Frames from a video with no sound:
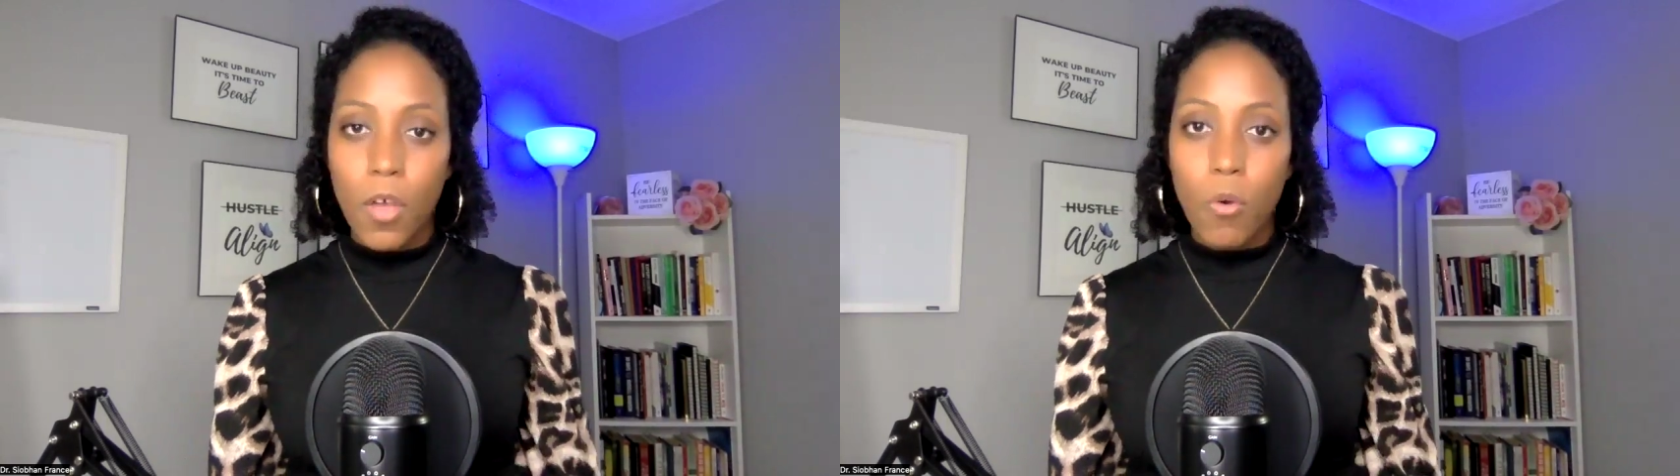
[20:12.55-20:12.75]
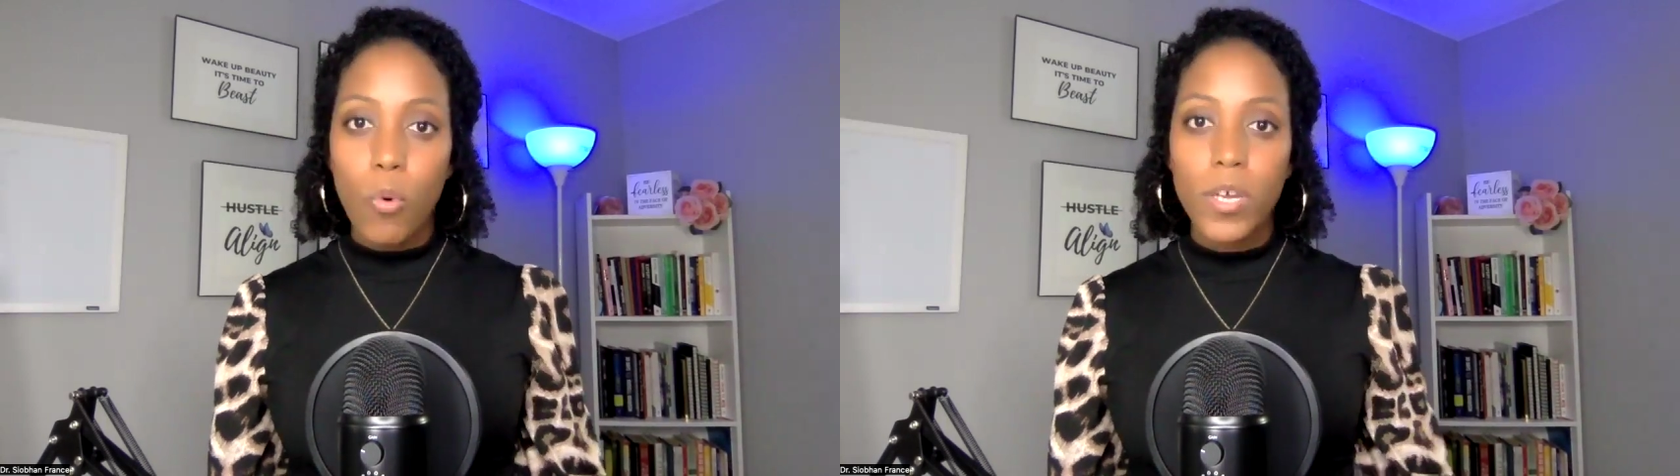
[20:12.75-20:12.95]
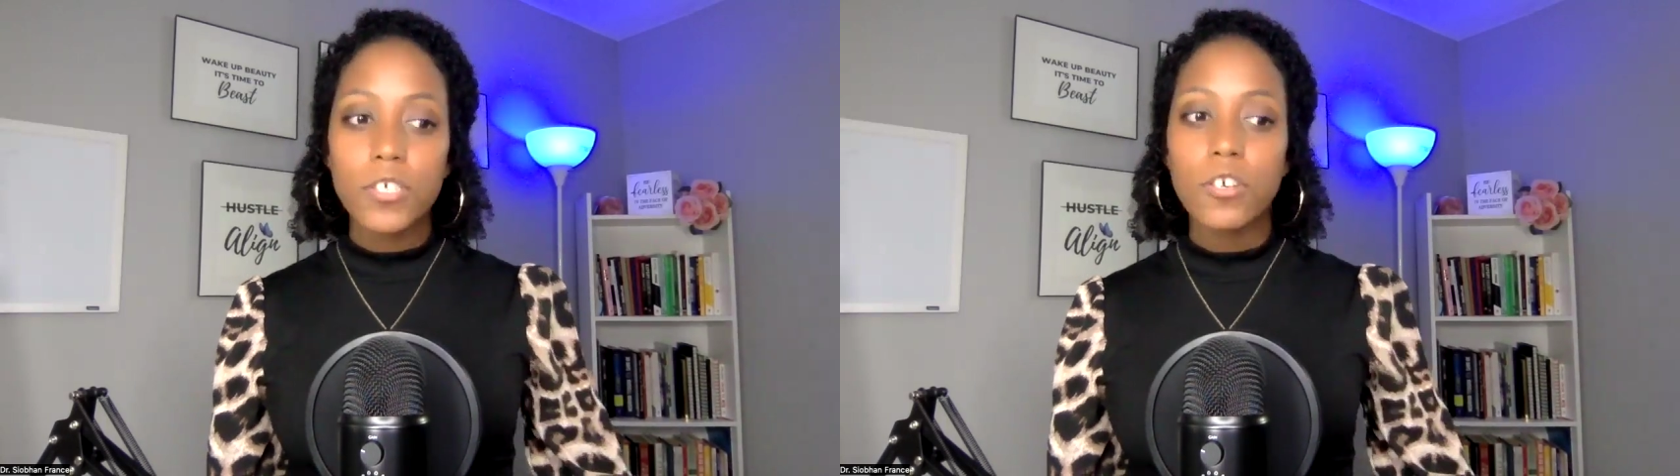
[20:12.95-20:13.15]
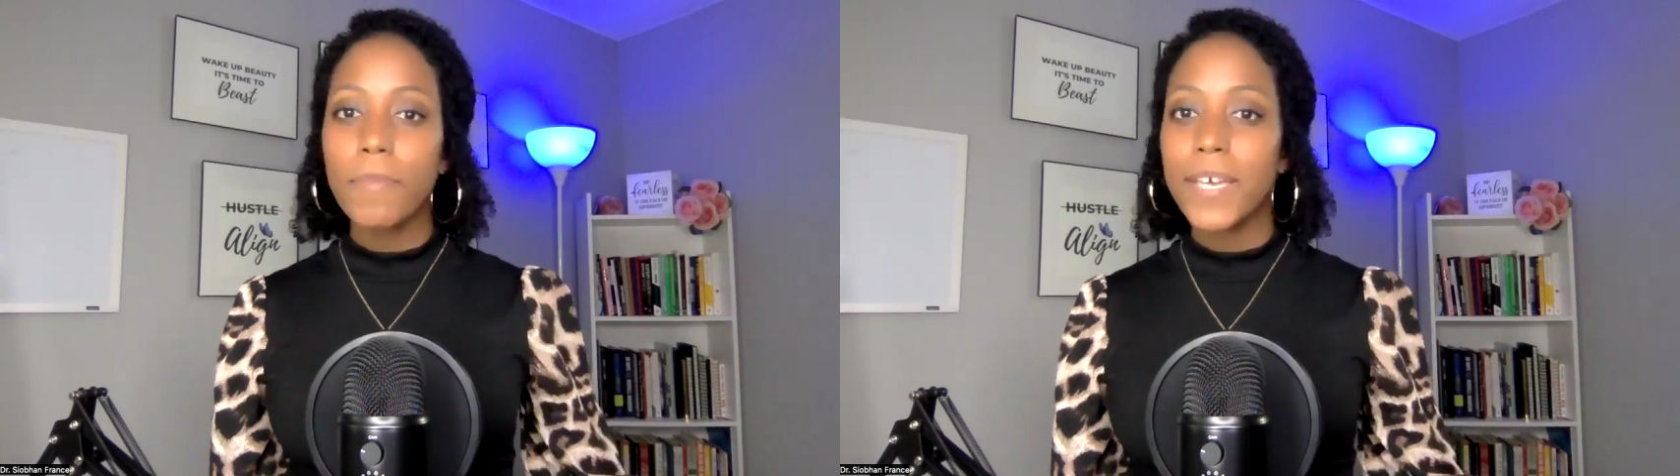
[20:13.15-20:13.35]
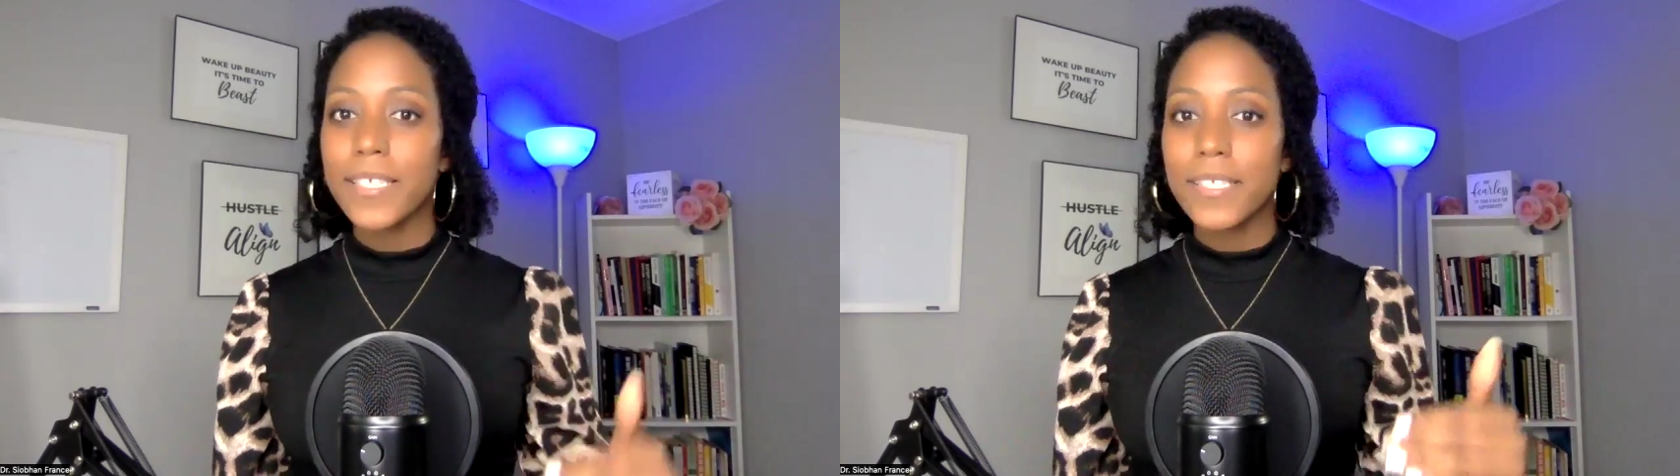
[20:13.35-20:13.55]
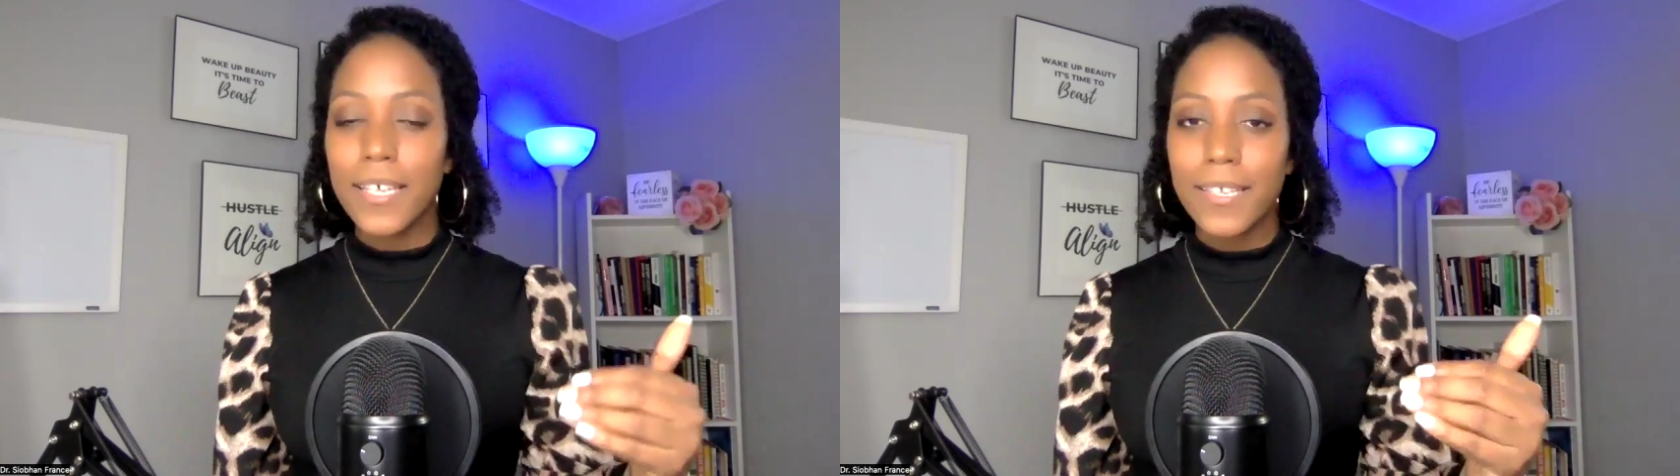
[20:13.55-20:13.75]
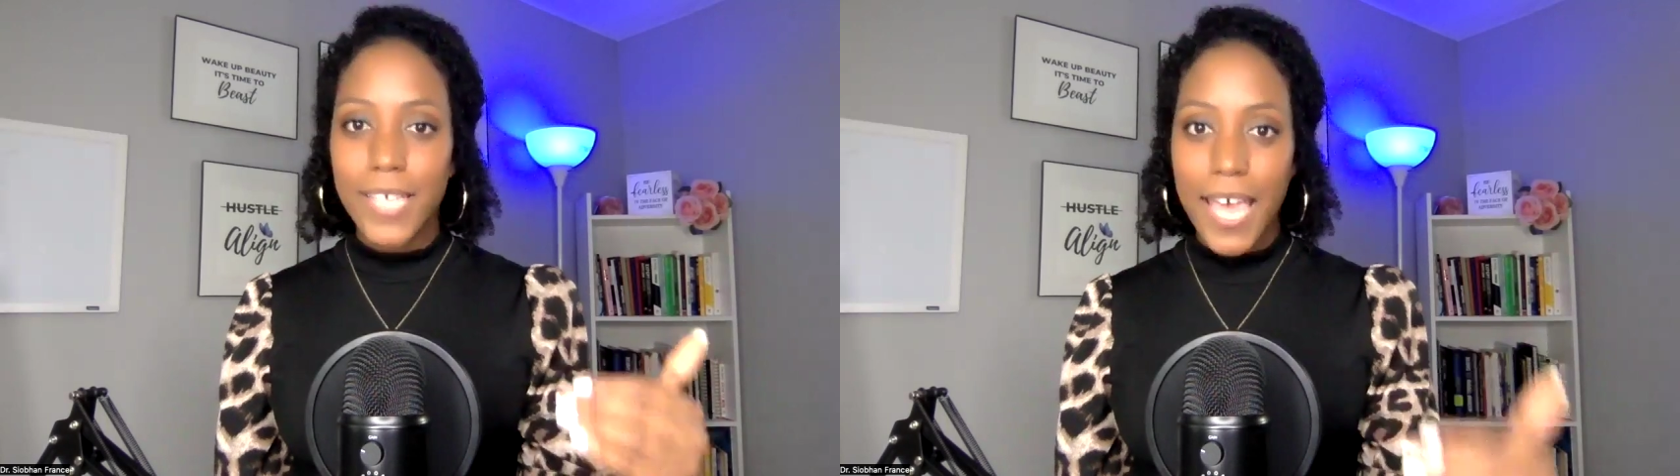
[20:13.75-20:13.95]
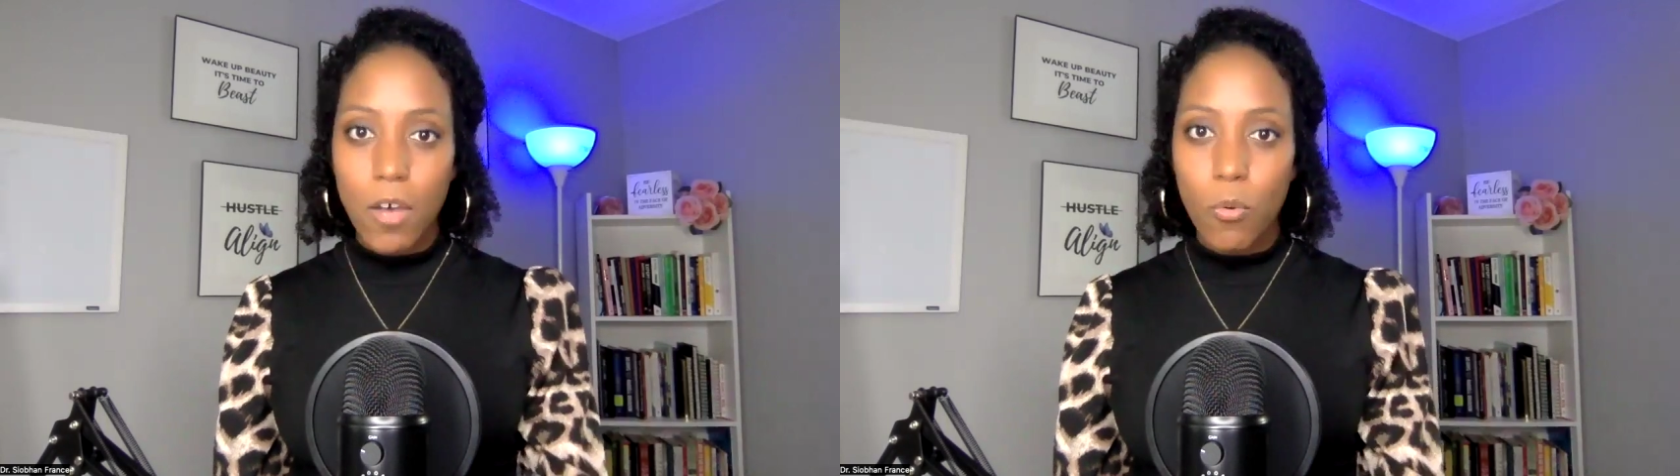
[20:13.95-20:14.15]
What is your biggest
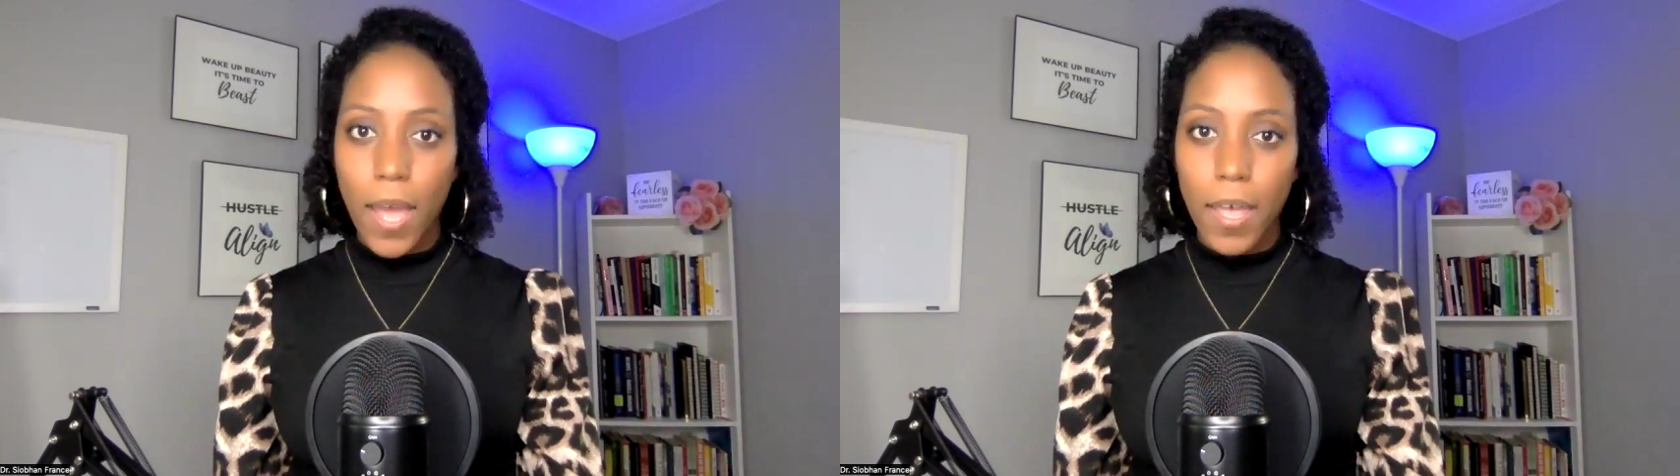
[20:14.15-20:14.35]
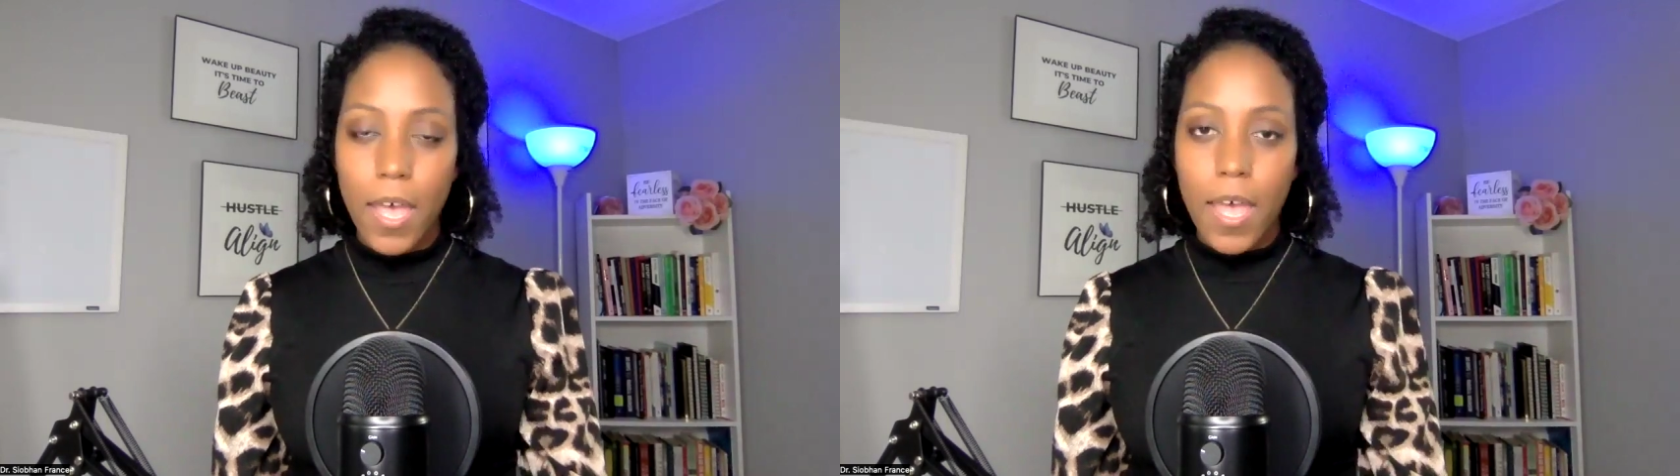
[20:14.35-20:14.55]
takeaway?